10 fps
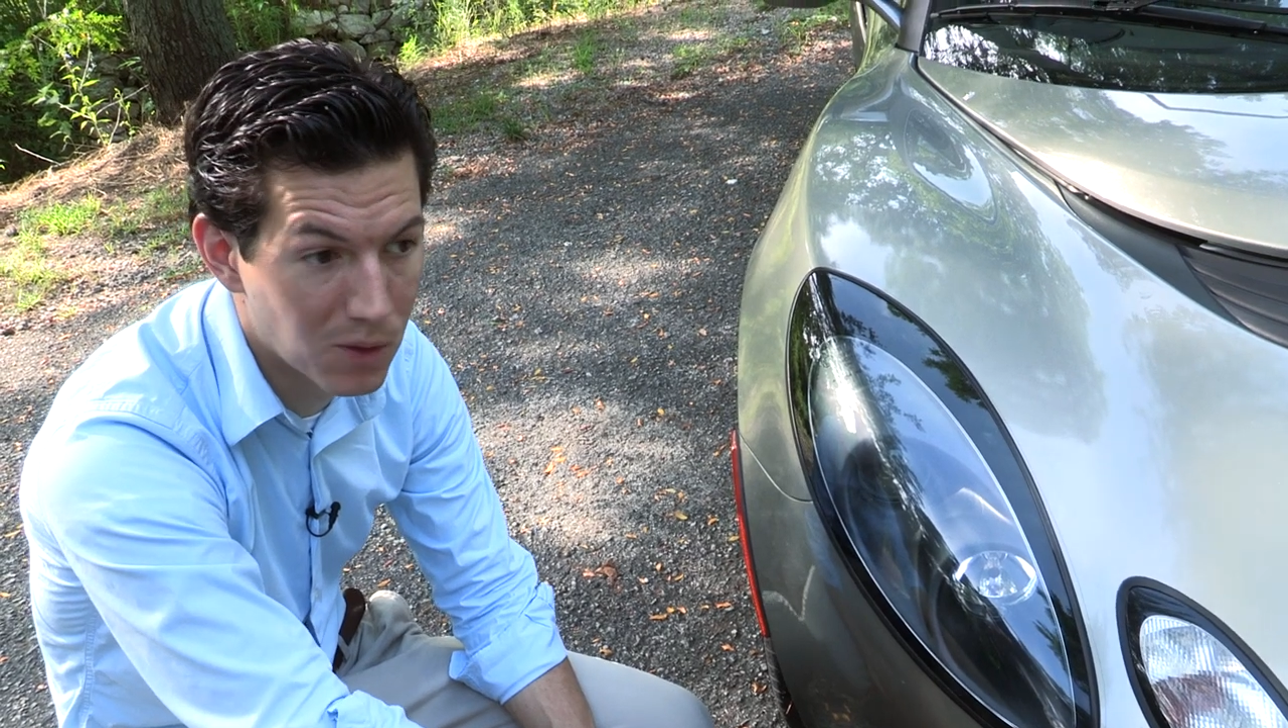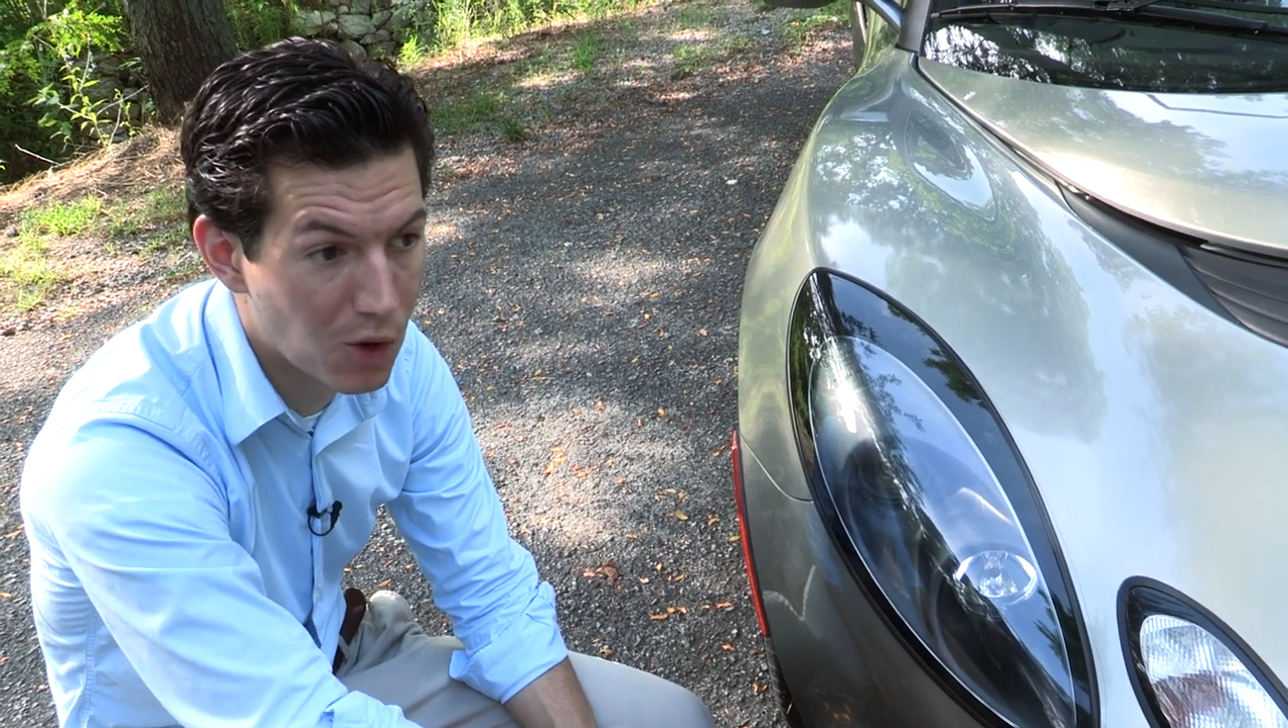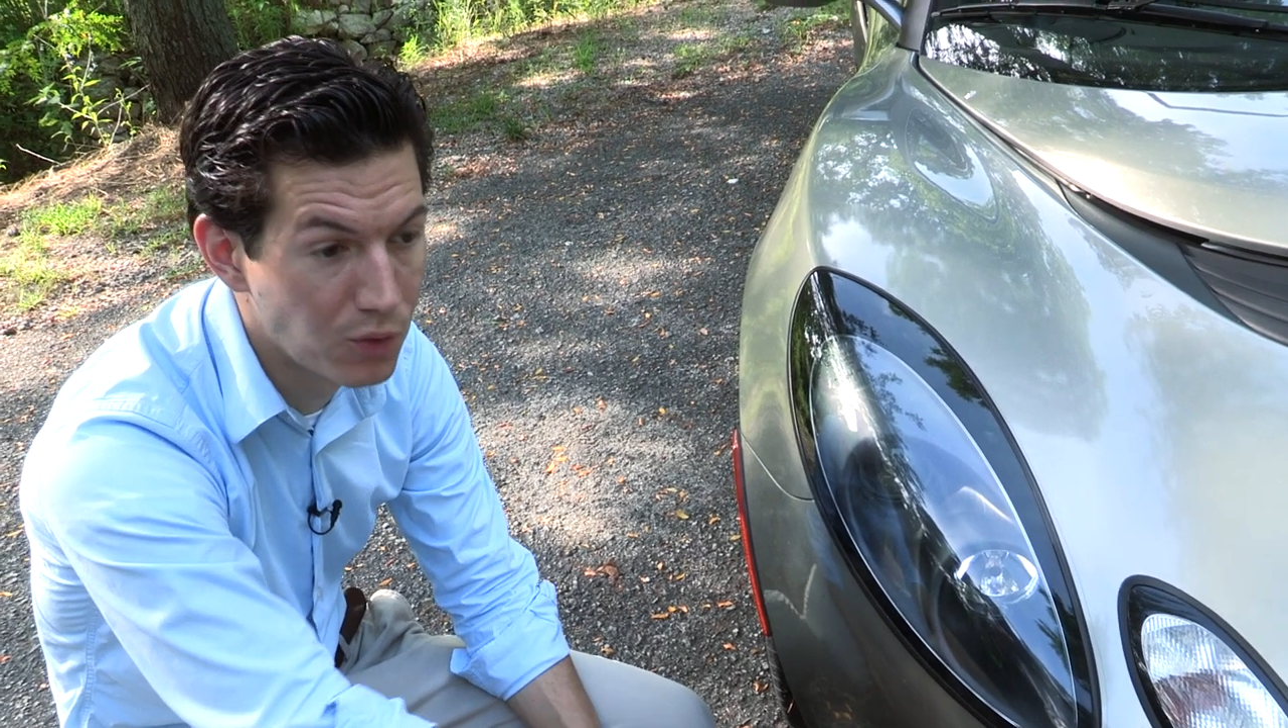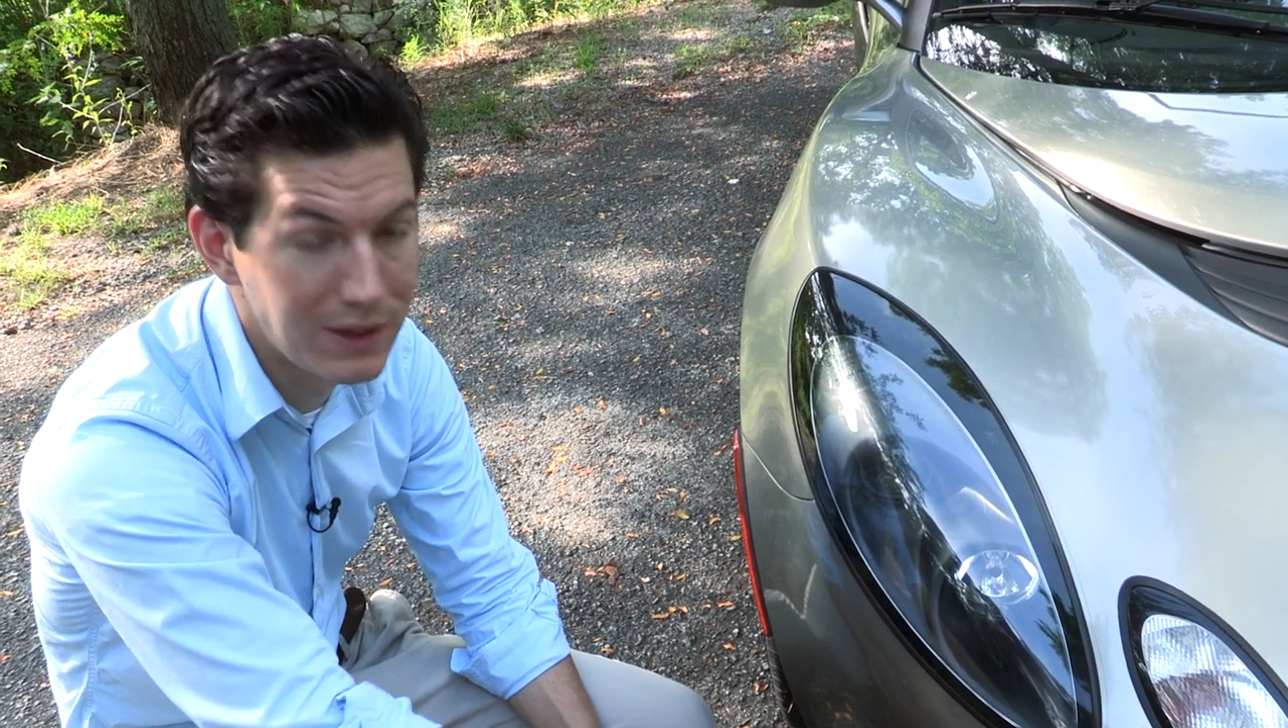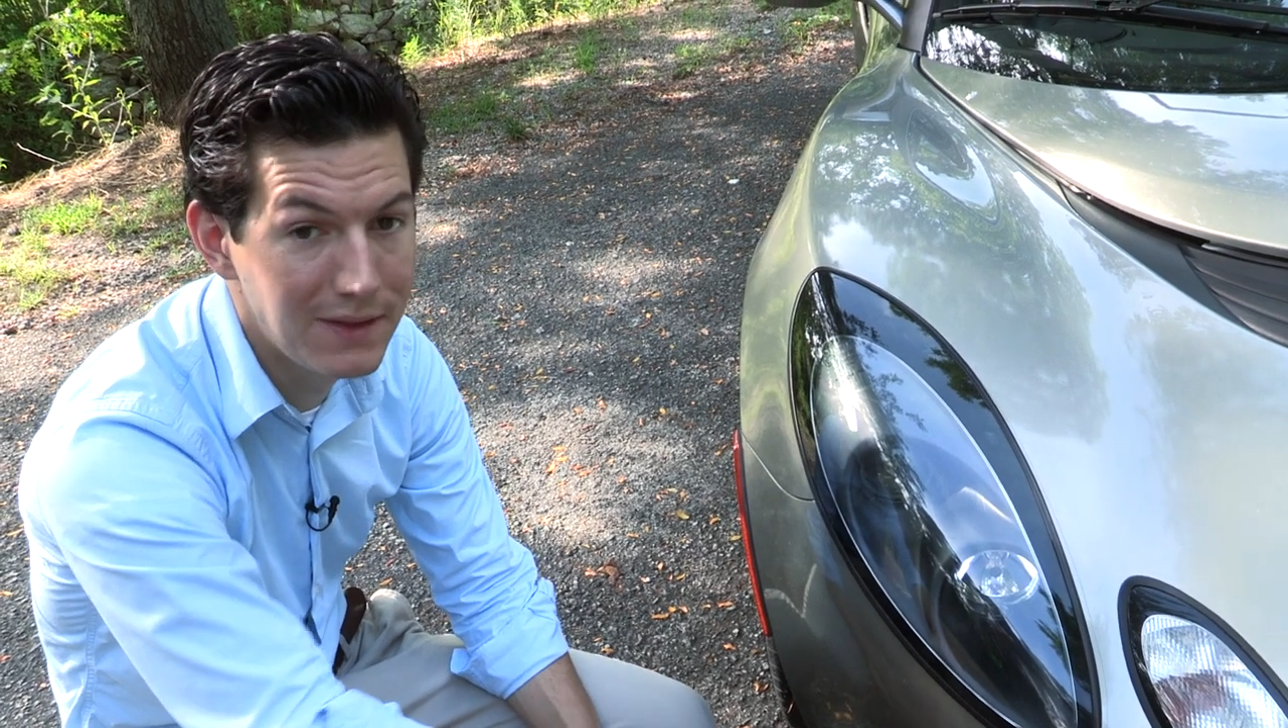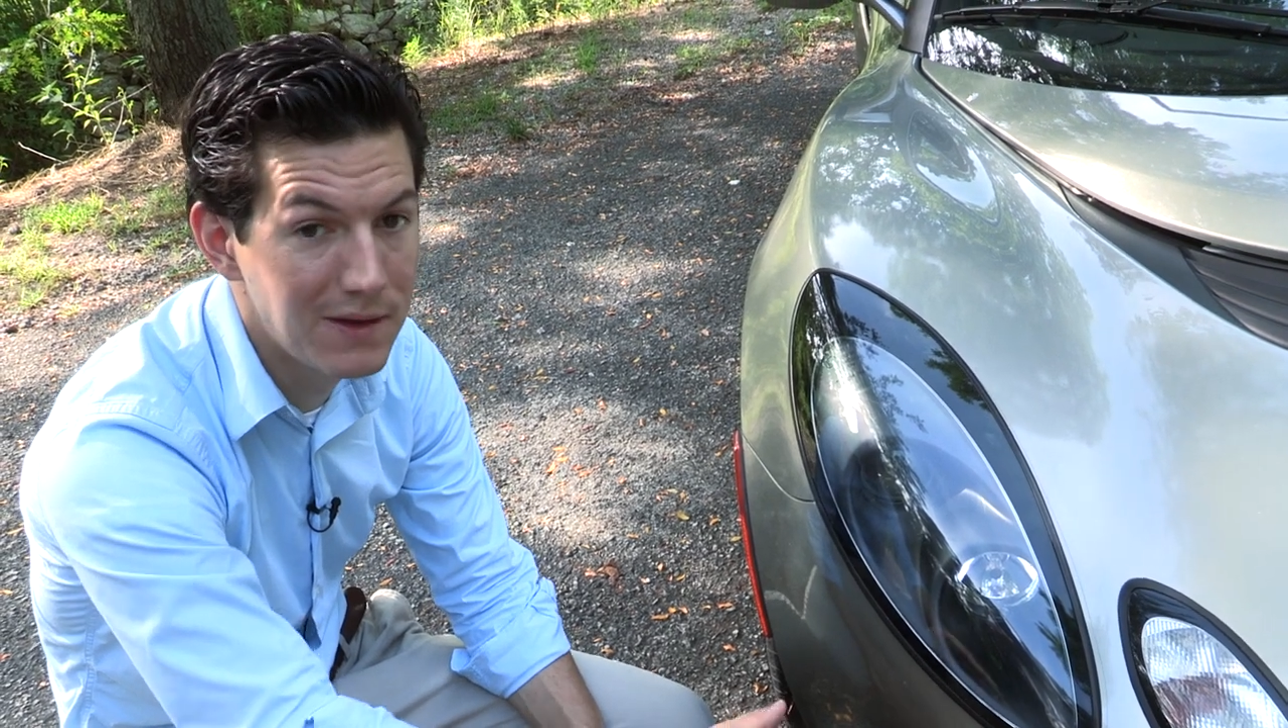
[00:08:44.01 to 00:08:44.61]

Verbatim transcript: Only the